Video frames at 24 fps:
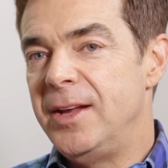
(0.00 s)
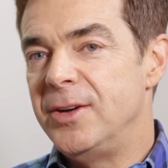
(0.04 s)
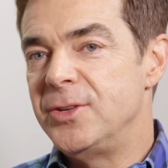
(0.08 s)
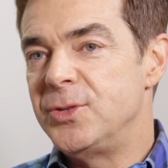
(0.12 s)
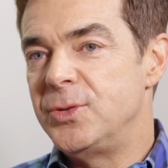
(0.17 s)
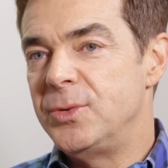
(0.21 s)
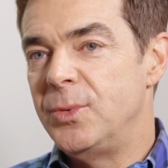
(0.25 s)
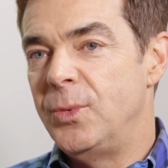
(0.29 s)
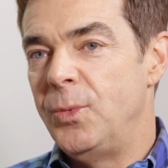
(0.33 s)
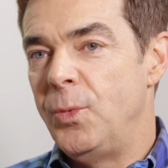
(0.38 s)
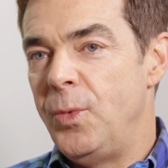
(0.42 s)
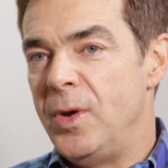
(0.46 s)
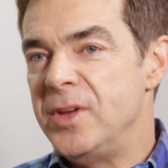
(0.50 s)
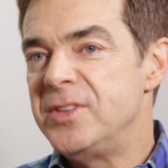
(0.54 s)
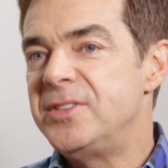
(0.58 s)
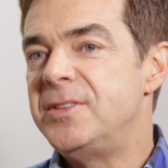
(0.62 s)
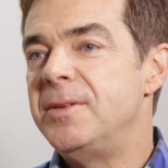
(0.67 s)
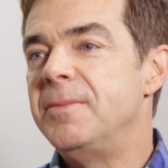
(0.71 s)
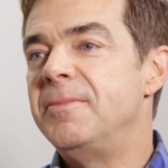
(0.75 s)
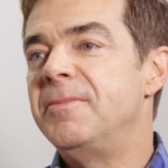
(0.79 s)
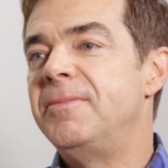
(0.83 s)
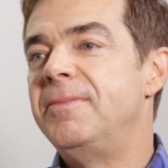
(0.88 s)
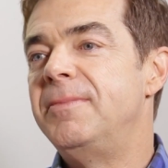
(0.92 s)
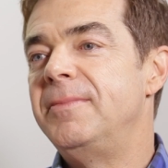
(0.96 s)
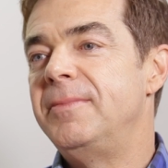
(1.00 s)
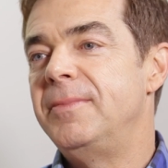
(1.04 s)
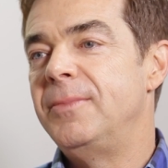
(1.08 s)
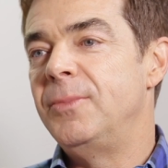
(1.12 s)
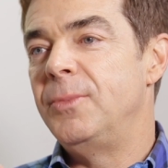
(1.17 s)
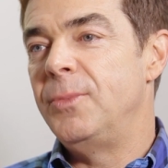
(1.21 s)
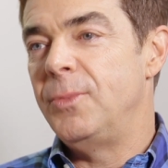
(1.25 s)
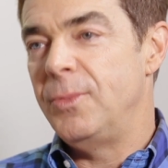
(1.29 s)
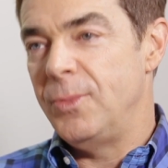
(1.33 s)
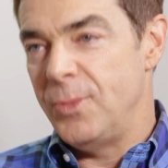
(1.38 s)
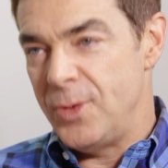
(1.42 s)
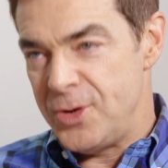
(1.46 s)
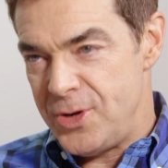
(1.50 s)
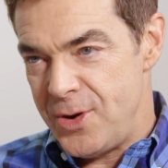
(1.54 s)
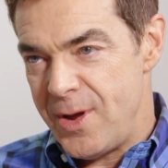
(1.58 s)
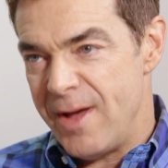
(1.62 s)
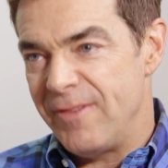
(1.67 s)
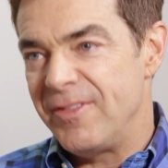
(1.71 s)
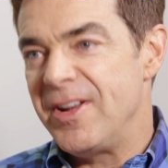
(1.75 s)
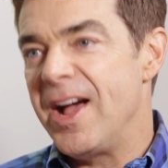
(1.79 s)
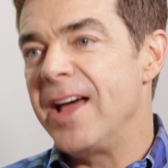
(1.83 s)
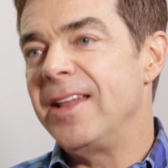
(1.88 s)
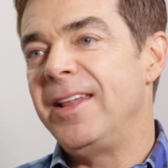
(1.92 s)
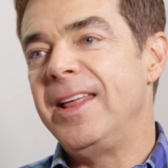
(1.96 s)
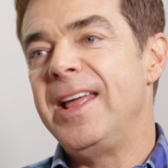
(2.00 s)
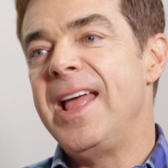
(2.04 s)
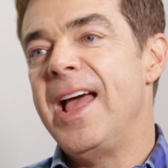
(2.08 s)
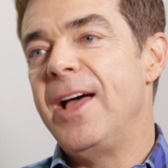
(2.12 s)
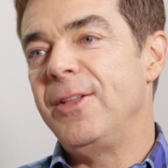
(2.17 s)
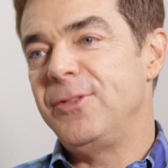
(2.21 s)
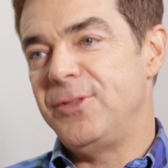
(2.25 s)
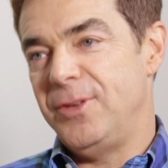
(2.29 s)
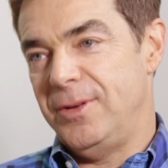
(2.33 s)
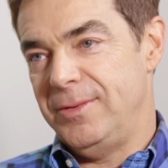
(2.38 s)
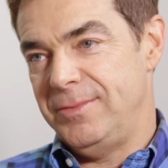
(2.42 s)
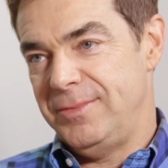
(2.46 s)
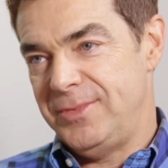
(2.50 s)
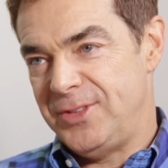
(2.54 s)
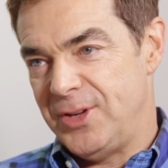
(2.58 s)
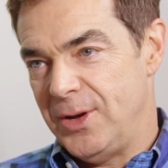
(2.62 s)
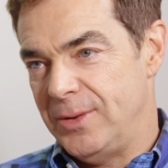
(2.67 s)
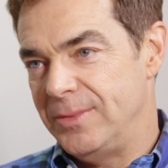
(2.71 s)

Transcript: There's wisdom when you have godly counsel.